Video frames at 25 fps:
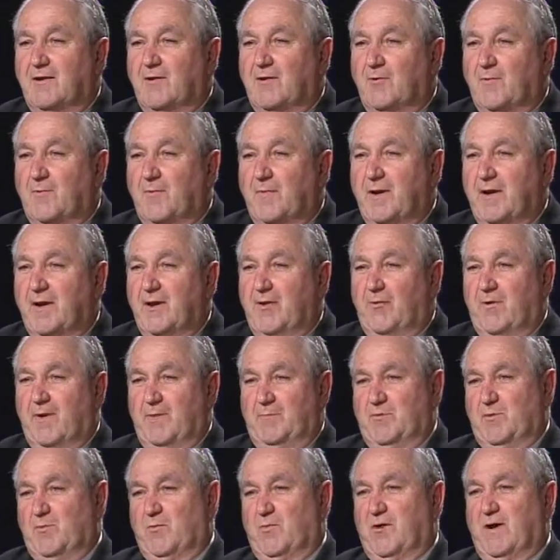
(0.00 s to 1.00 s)
don't mean to
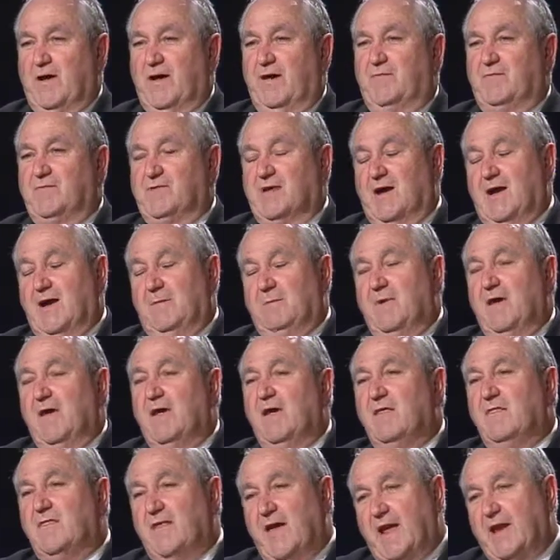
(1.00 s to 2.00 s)
interrupt you. We're out of time.
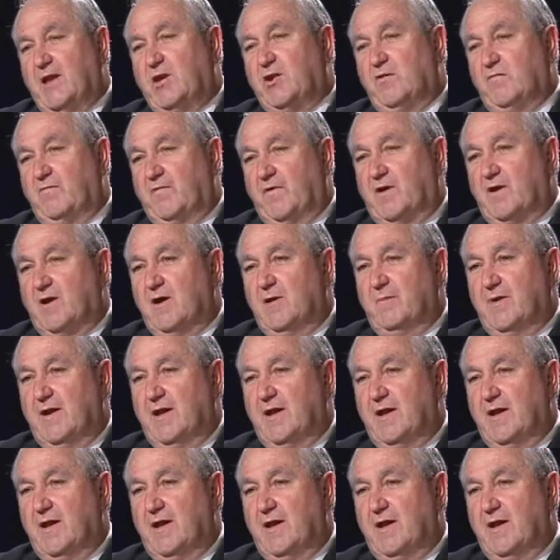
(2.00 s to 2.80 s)
Thank you for coming.